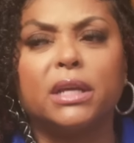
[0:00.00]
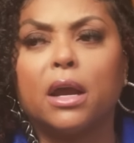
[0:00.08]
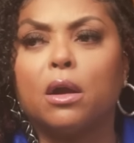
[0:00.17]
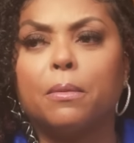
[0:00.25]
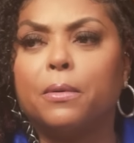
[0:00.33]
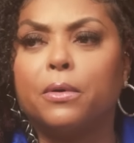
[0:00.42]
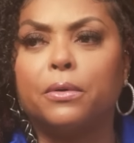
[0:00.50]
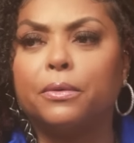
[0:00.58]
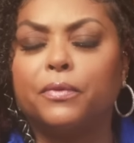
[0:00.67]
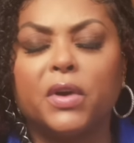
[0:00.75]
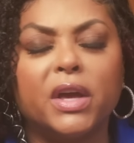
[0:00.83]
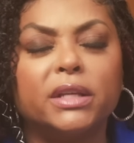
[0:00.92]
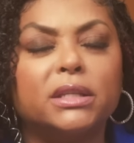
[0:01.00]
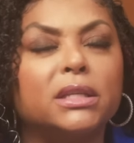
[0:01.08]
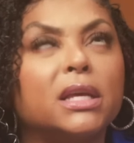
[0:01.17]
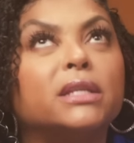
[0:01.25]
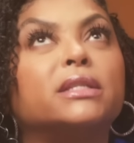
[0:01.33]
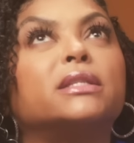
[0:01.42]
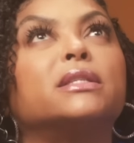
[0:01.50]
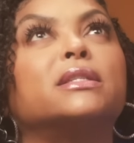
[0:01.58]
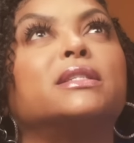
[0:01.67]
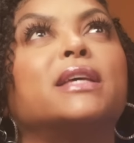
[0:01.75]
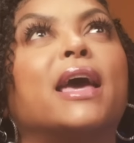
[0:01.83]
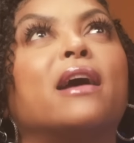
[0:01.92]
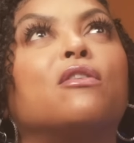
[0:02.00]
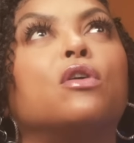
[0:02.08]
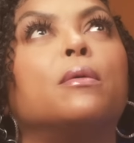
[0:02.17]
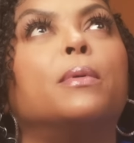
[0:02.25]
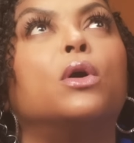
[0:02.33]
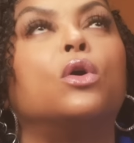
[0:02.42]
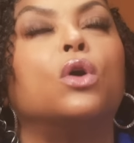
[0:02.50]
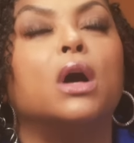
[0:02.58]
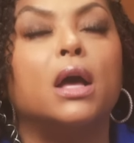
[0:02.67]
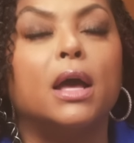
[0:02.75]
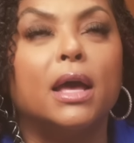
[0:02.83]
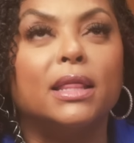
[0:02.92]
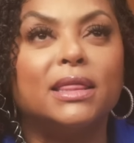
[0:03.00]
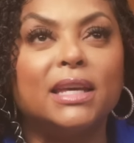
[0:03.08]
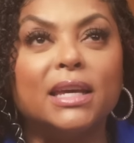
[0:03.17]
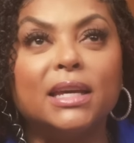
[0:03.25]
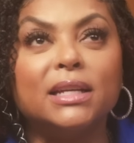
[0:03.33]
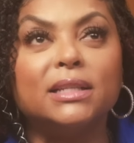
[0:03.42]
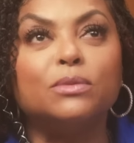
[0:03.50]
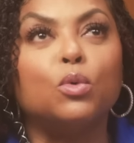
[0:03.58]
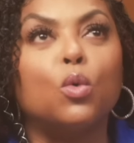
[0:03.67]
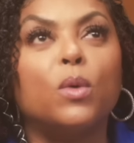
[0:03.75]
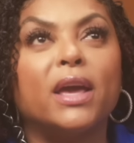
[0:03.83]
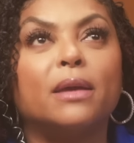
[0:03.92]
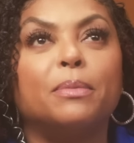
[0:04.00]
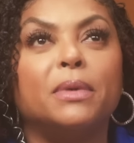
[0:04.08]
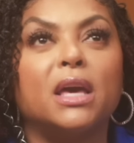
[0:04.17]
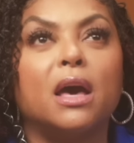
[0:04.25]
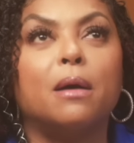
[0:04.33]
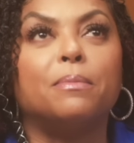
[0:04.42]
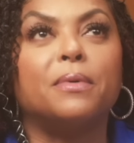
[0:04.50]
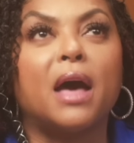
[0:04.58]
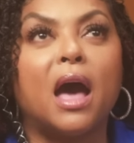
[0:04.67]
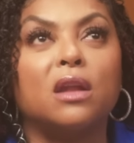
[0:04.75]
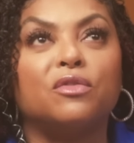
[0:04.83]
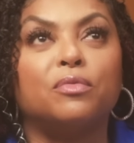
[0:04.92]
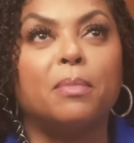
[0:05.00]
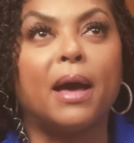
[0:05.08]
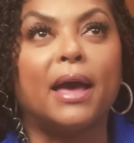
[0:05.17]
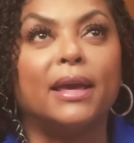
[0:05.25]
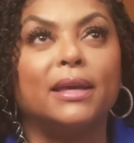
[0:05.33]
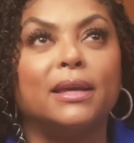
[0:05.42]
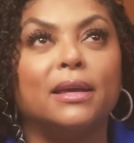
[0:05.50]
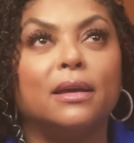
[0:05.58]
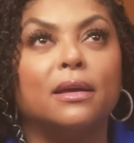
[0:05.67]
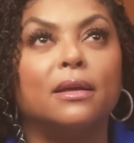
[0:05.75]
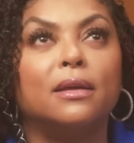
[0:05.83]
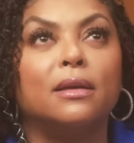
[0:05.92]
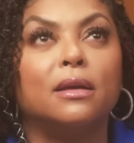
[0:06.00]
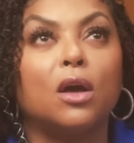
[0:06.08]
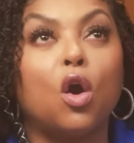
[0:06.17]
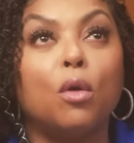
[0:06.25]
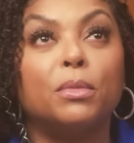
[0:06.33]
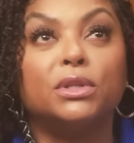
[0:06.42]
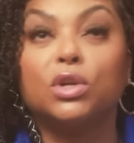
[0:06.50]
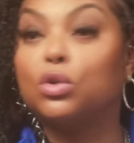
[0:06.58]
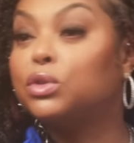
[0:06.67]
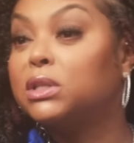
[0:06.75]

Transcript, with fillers: terrible. It's it's terrible. Things will wake me up out of my comatose